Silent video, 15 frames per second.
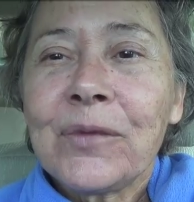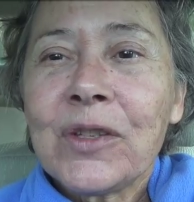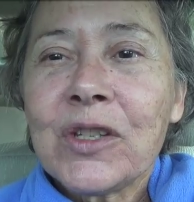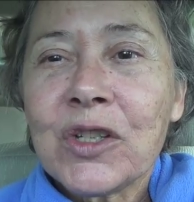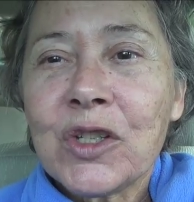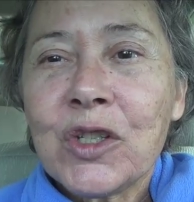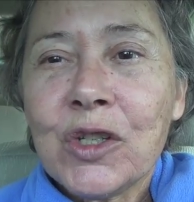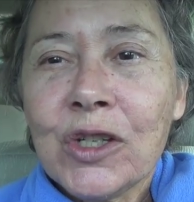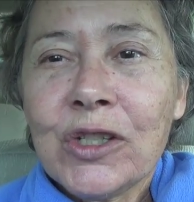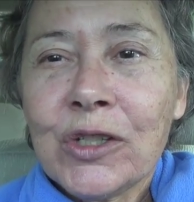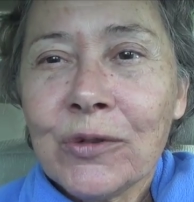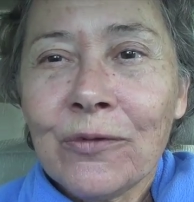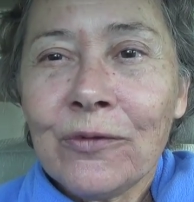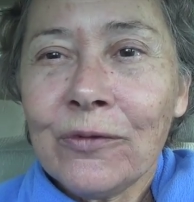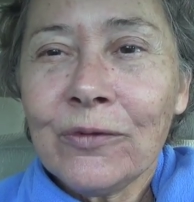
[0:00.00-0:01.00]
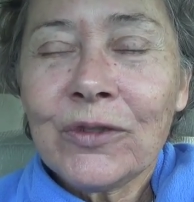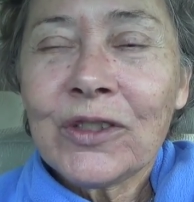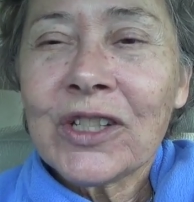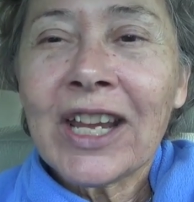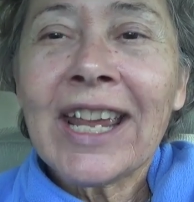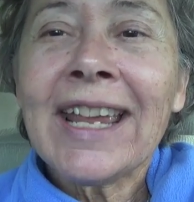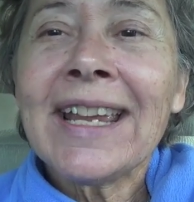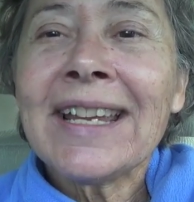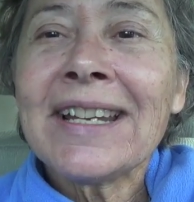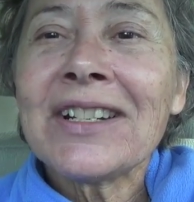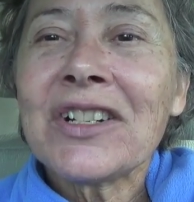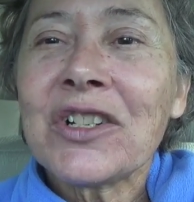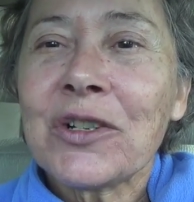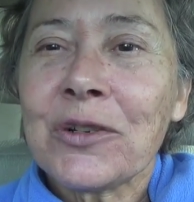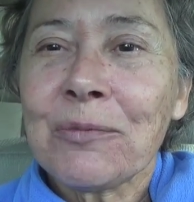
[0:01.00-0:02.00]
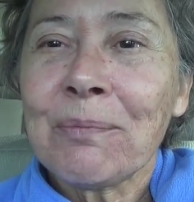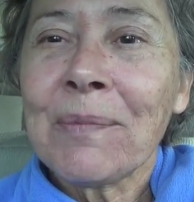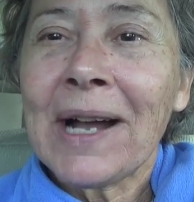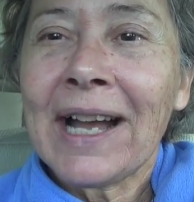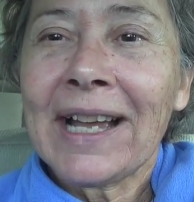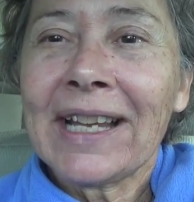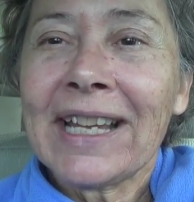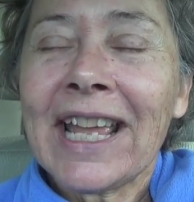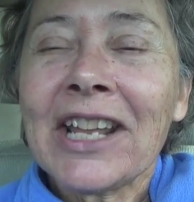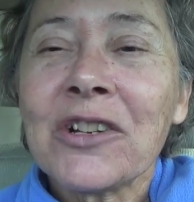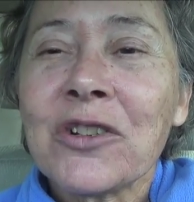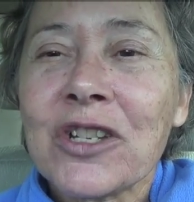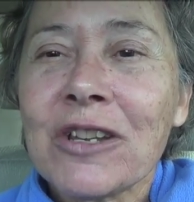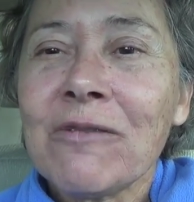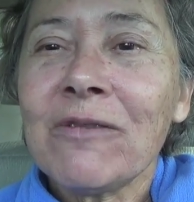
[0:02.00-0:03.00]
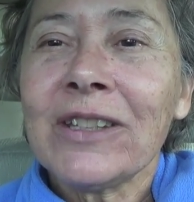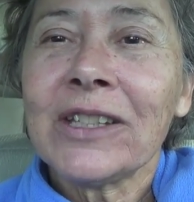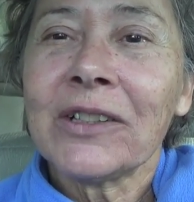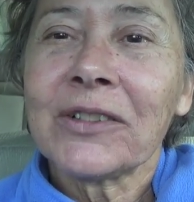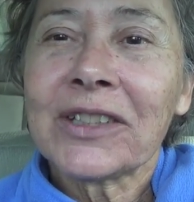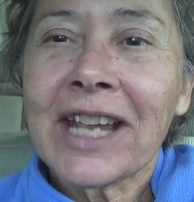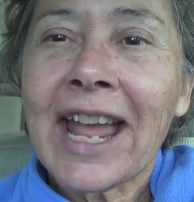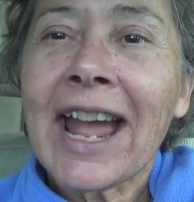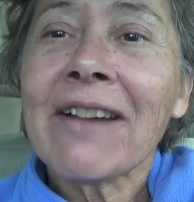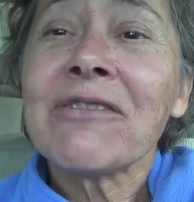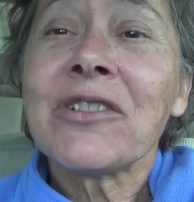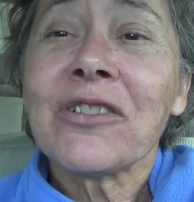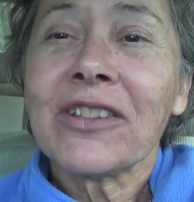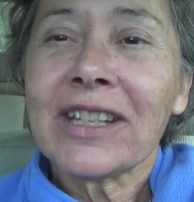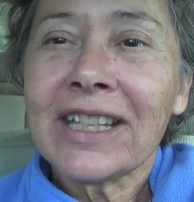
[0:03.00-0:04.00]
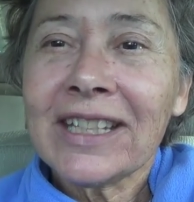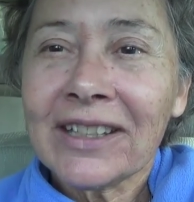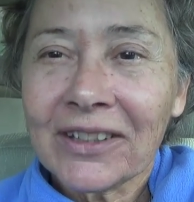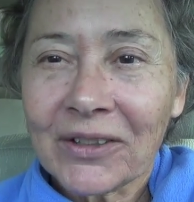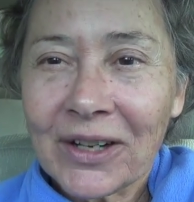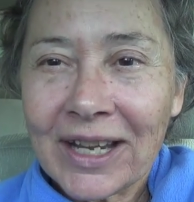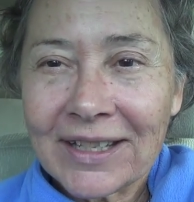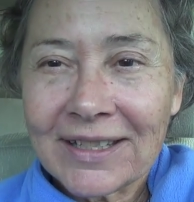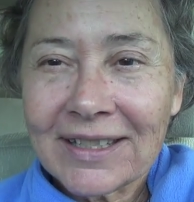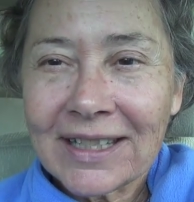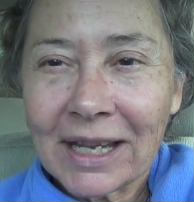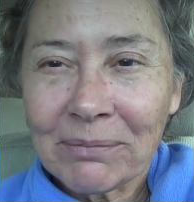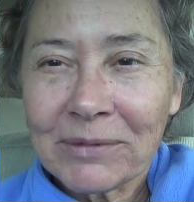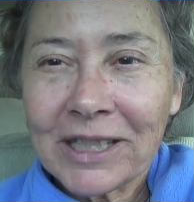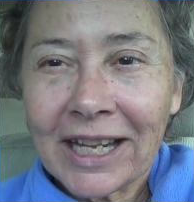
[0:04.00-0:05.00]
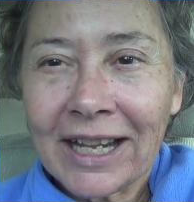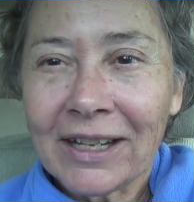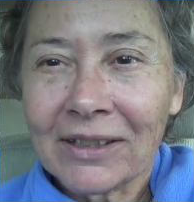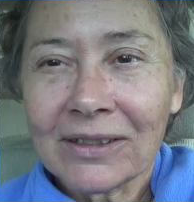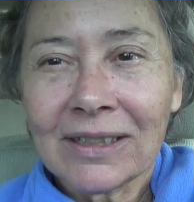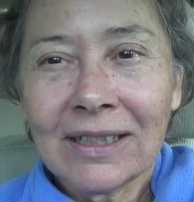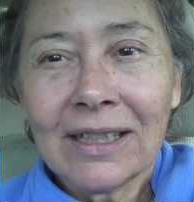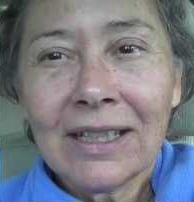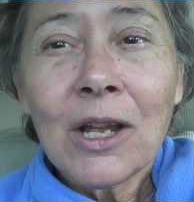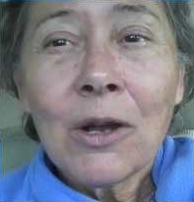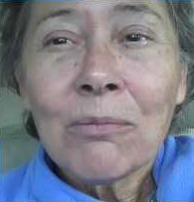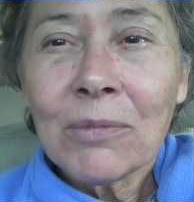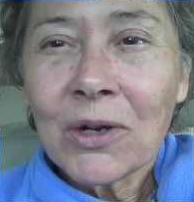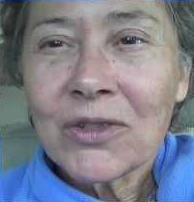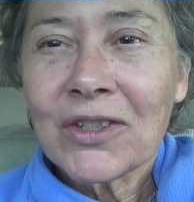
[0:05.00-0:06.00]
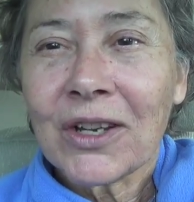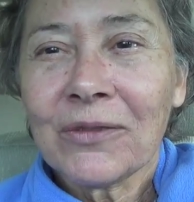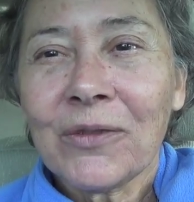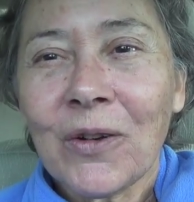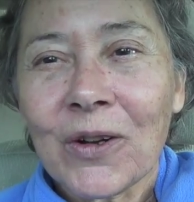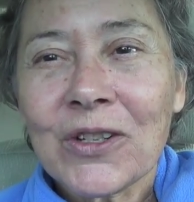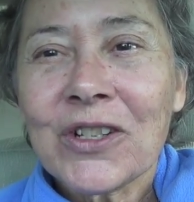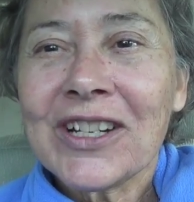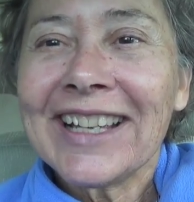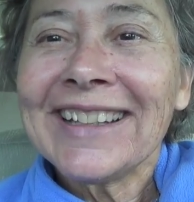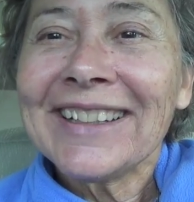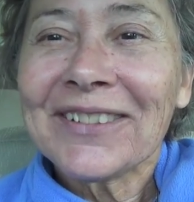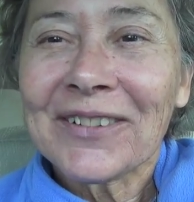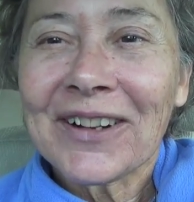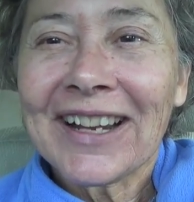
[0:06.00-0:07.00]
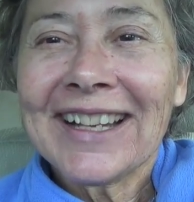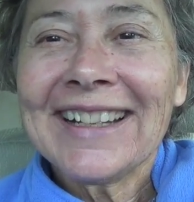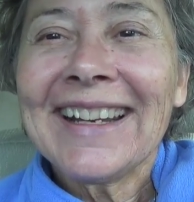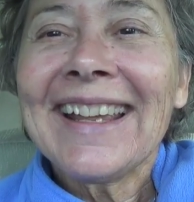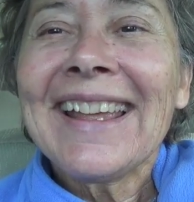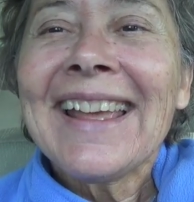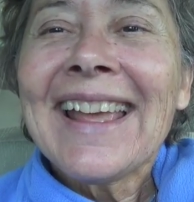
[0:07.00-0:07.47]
to to change my energy field after the healer had stepped out most unfortunate, right?